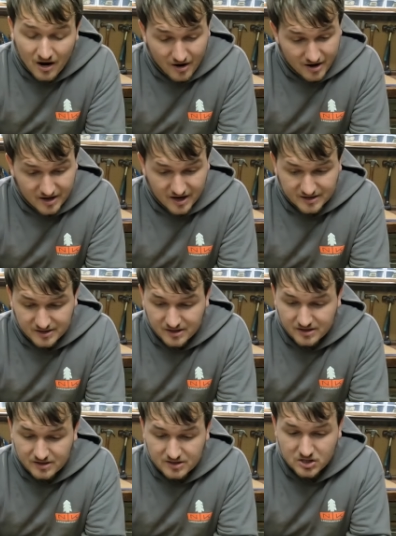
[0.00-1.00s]
Alright guys,
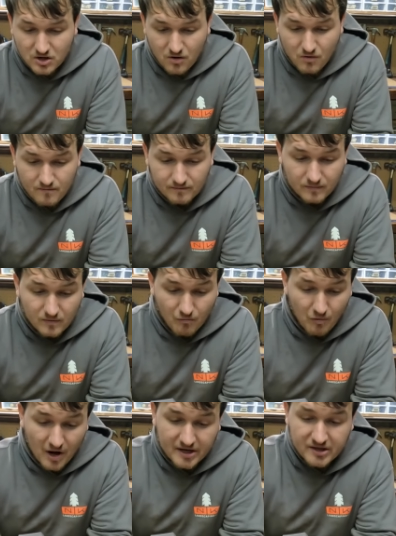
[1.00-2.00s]
so
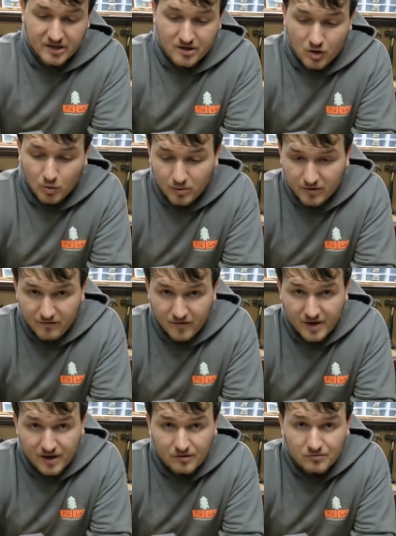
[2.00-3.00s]
why did the old one
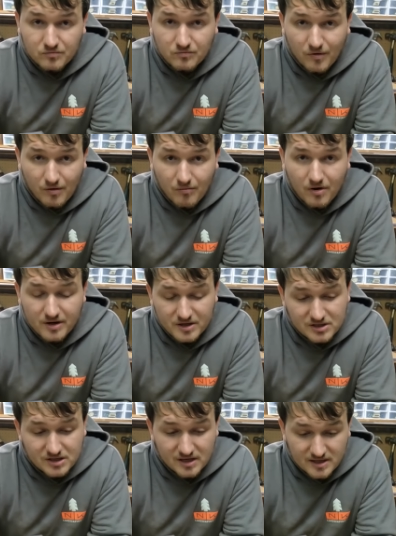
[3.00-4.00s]
fail? Well, one,
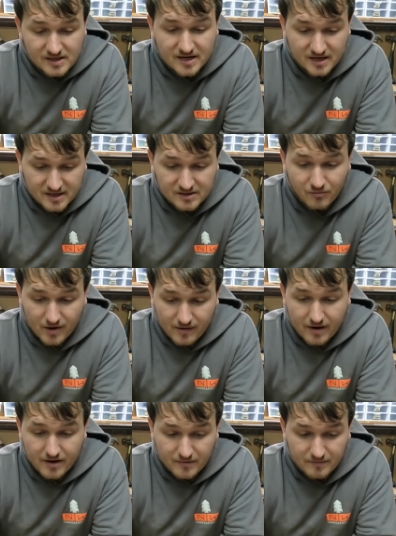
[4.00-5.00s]
it's, it's, it is a
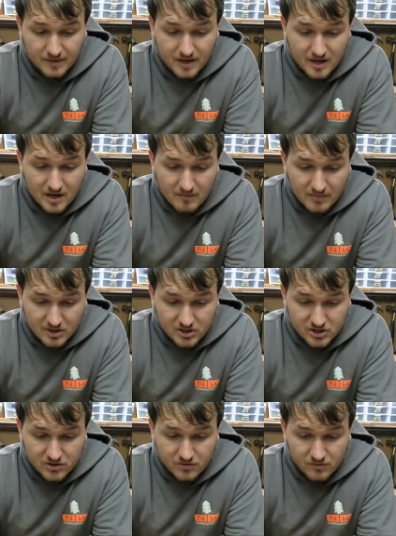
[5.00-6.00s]
wear item. But
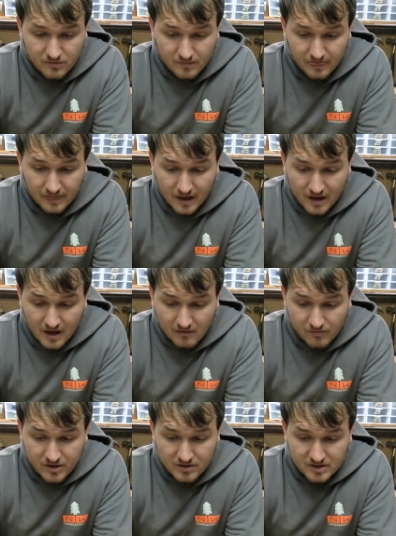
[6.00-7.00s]
two,
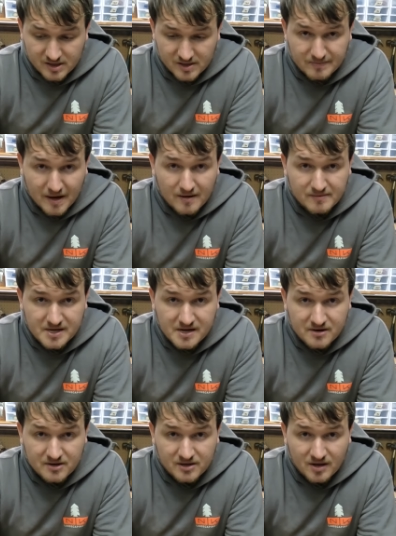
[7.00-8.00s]
we use these palm
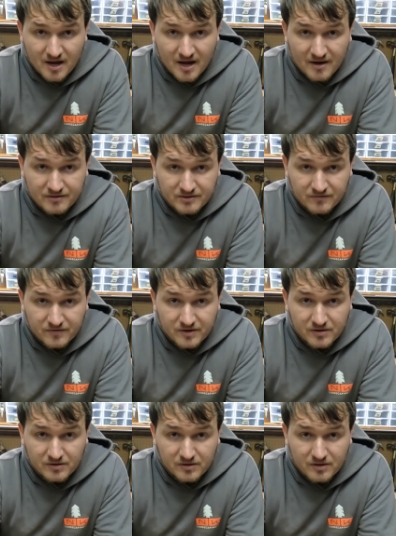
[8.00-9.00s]
sanders a lot out in the
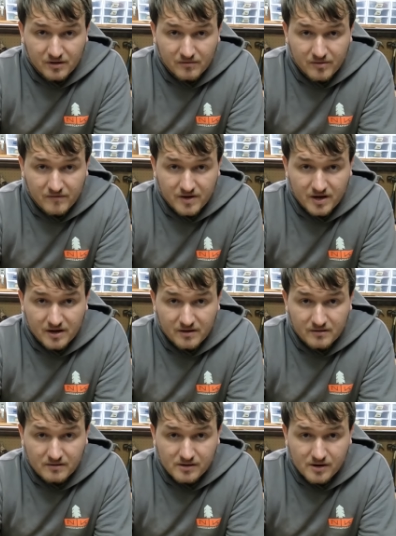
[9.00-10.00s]
field. We've
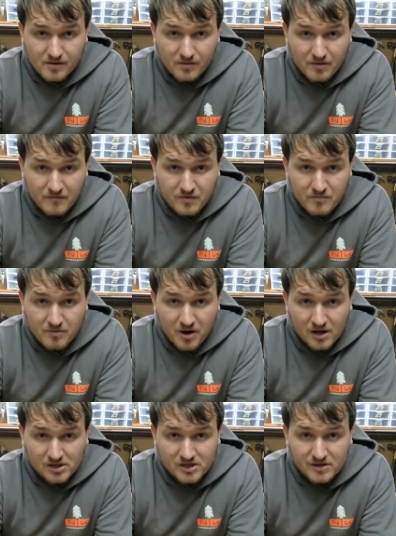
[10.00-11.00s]
done, you know, a few
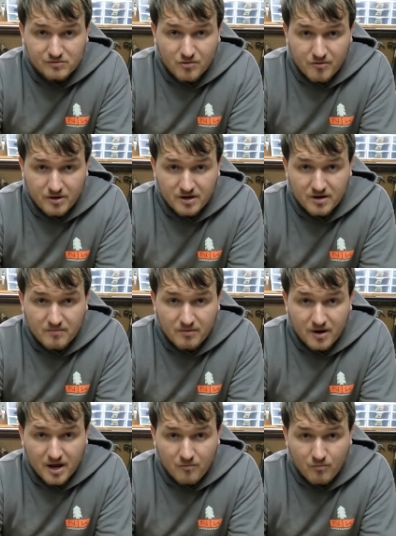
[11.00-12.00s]
projects where we needed to
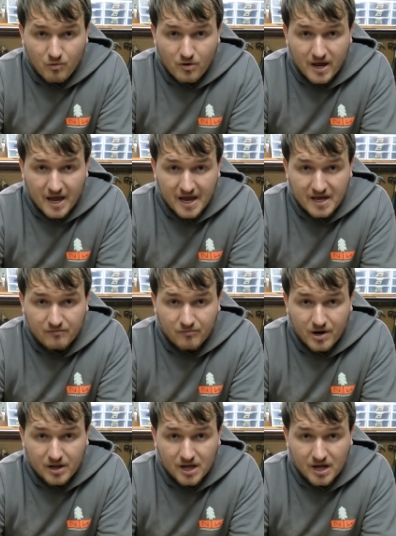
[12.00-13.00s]
put a wood
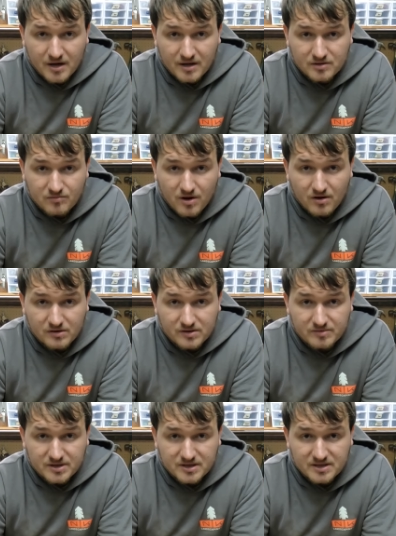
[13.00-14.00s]
handrail on, as well
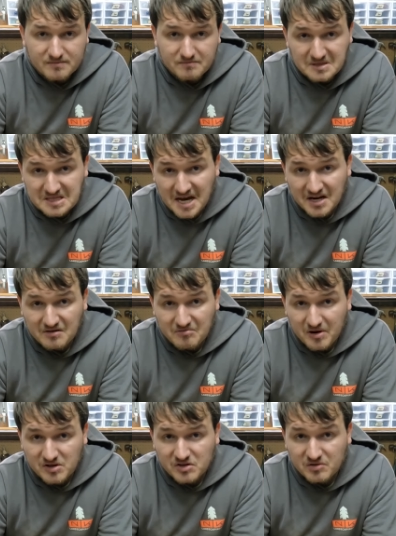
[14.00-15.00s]
as we did some deck
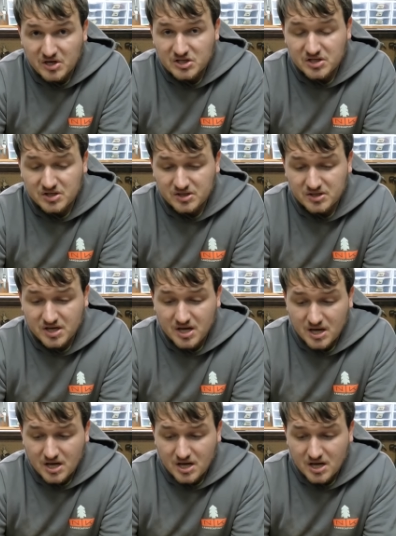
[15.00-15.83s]
restorations.